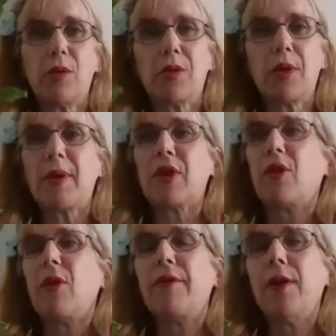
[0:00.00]
lose a bit
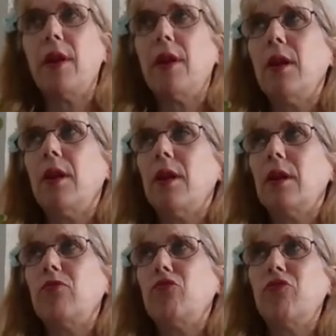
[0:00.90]
of uh,
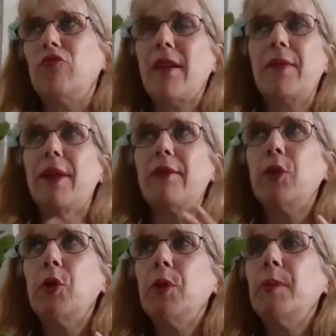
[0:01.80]

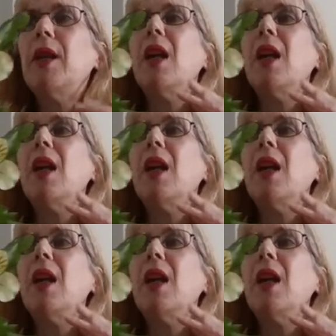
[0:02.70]
vavavoom,